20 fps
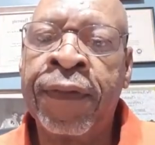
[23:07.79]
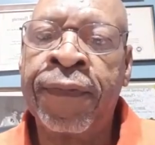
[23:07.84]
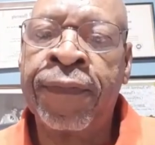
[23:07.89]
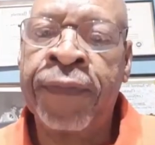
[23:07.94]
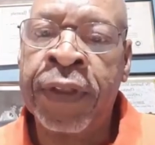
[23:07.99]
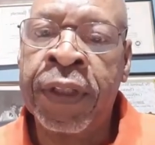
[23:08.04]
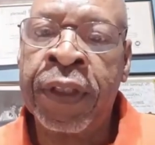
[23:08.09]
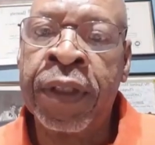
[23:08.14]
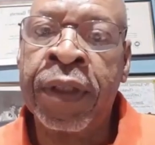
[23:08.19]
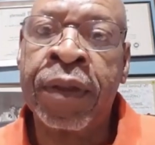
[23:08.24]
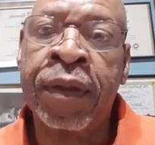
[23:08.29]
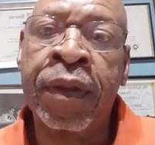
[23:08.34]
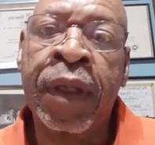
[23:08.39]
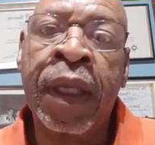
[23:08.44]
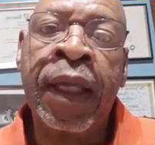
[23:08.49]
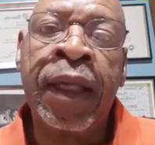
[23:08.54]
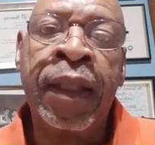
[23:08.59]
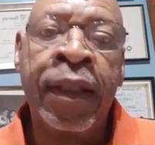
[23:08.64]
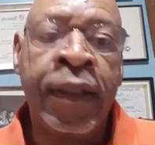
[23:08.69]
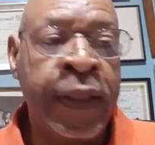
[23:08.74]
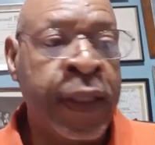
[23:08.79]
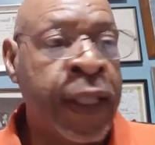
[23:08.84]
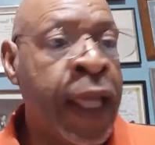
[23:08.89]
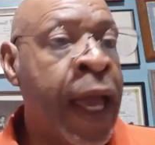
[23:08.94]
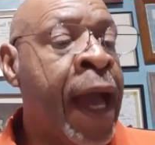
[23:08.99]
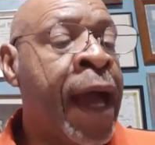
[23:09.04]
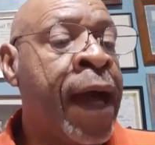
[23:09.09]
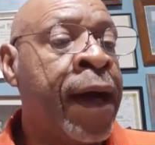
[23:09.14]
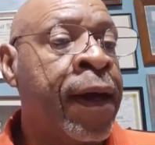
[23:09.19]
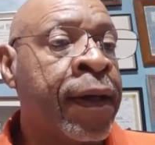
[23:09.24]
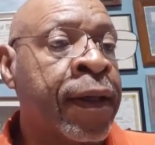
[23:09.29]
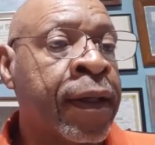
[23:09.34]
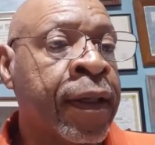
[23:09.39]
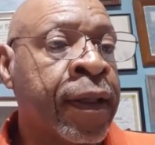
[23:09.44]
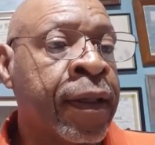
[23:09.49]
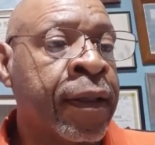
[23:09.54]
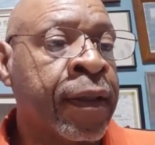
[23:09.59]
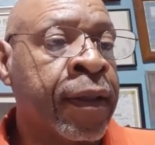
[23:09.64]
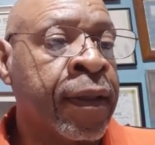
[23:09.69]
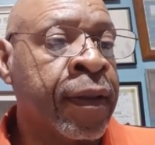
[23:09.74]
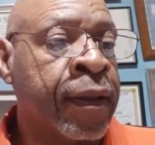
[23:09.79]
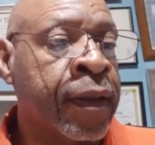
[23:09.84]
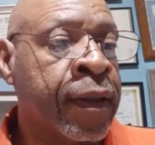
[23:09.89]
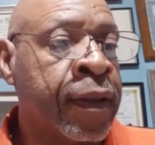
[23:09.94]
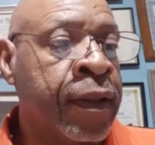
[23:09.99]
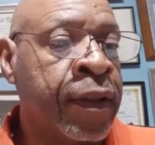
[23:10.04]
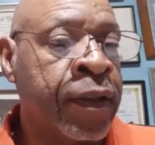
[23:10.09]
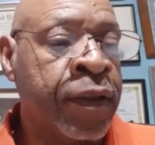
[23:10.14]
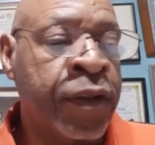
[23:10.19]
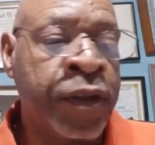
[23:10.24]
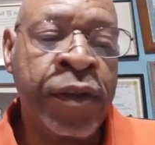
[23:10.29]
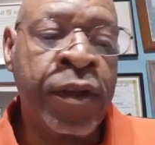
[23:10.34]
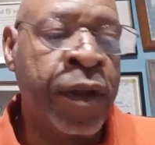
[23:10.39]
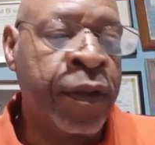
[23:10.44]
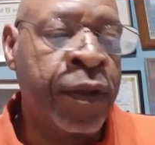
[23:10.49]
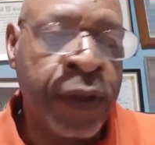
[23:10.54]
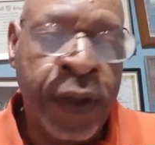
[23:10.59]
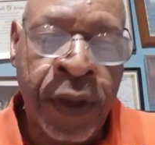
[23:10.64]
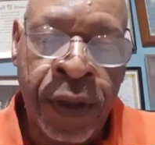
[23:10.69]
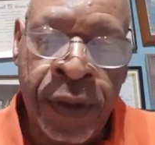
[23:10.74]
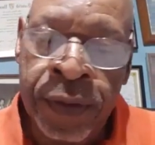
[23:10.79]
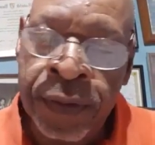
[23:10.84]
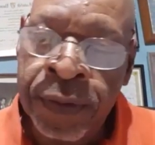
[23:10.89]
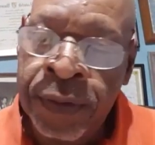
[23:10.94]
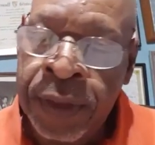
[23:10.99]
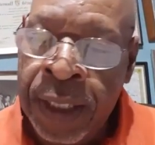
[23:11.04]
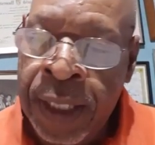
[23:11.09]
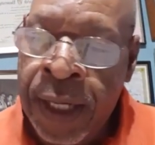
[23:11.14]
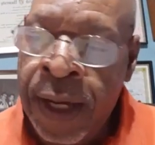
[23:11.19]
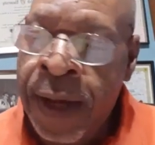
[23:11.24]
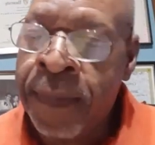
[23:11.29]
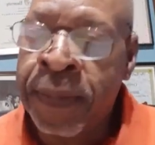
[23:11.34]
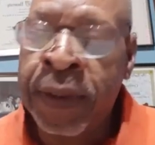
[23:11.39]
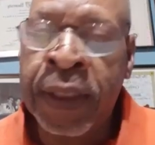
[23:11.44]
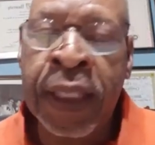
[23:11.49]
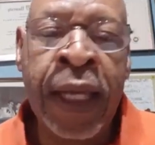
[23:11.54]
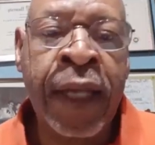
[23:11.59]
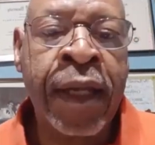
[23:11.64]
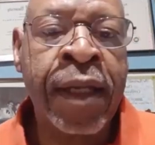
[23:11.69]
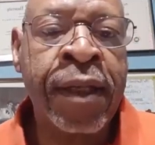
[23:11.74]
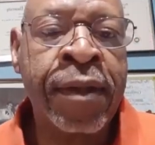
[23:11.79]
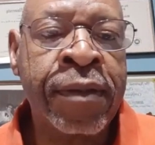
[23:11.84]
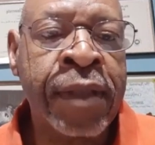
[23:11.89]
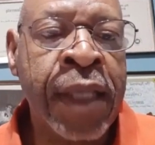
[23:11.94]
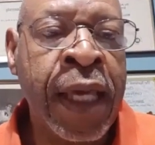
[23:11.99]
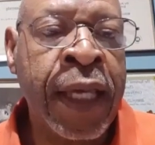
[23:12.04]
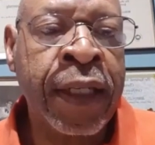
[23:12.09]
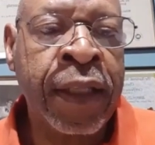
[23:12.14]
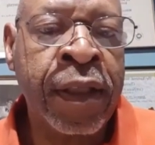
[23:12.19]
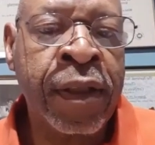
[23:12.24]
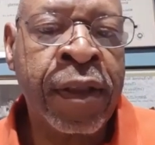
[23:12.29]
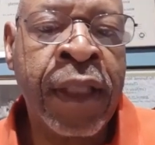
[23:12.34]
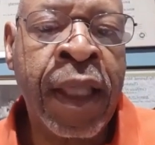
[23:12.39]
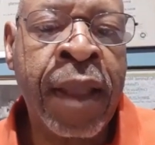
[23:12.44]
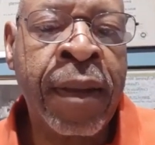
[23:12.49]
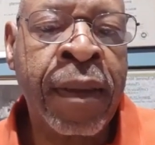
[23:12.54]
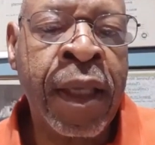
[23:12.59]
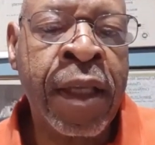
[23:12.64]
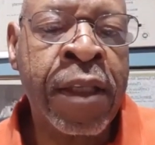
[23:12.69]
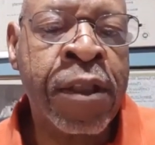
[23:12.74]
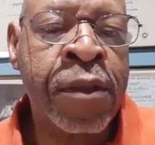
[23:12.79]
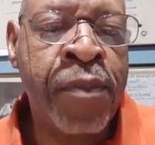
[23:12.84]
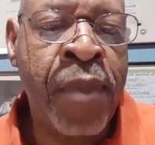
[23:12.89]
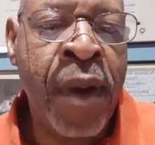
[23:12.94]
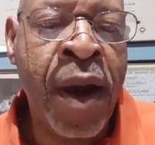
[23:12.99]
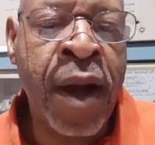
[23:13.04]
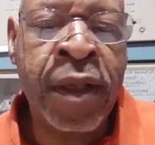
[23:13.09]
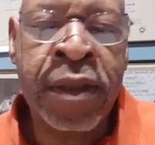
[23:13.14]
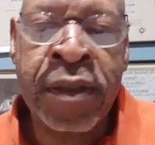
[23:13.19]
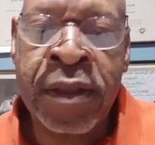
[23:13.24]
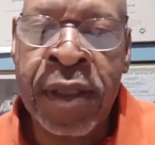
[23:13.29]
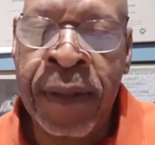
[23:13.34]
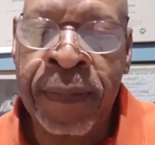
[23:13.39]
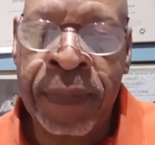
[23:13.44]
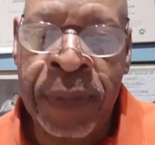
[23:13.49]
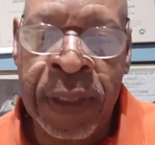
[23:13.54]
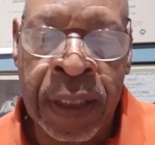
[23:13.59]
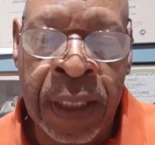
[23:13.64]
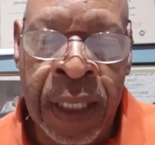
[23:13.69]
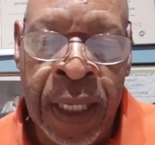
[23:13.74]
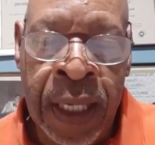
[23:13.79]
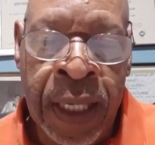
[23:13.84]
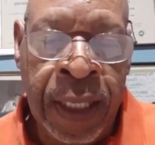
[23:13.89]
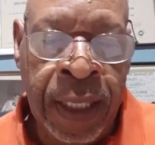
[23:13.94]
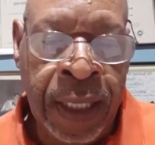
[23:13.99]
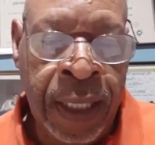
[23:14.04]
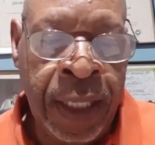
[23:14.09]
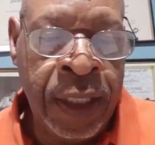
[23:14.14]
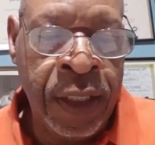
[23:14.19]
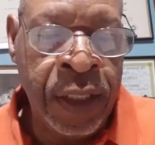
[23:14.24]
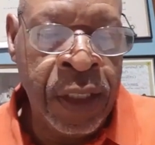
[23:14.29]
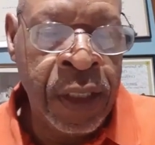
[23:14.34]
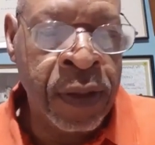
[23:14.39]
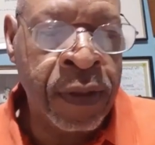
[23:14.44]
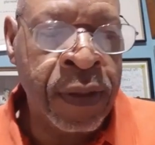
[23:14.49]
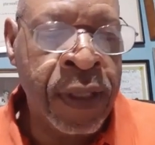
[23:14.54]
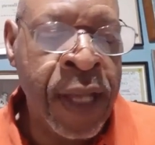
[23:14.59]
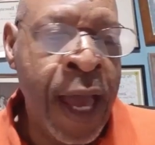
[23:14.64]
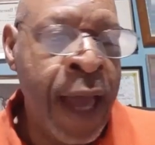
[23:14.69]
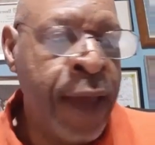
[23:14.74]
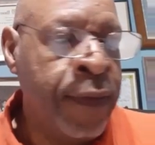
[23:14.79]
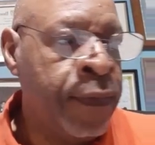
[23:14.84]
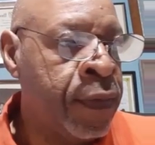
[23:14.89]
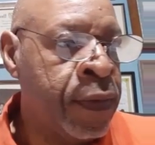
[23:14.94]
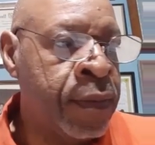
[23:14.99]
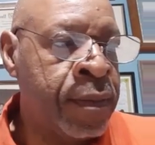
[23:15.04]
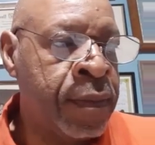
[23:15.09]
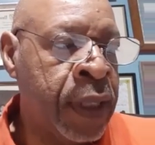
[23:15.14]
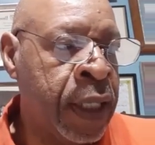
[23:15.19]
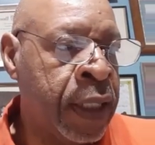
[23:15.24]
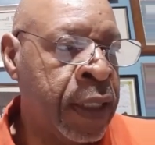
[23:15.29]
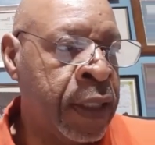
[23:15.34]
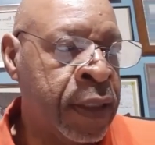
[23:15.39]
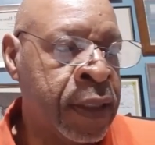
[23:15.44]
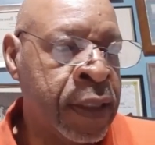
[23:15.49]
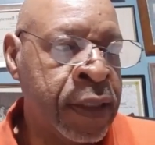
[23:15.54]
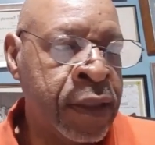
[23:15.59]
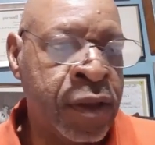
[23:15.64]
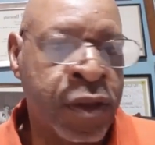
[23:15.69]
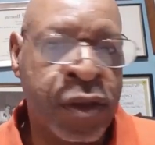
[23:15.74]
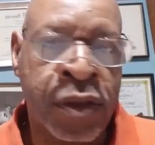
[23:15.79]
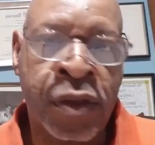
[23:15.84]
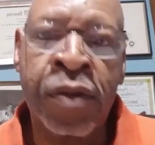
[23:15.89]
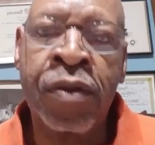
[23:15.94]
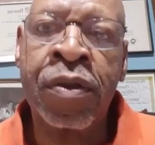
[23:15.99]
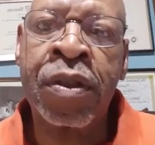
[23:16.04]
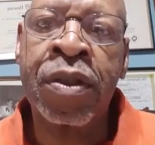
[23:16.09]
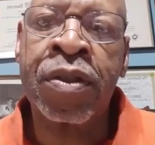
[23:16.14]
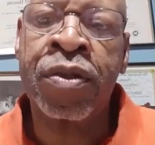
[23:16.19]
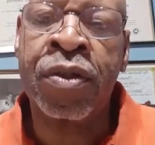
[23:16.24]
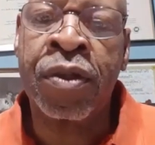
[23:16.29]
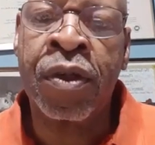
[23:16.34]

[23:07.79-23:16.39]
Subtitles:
it for you. Now, you don't know who they are, but that comes out of you. They spark something in you. Not for money. You just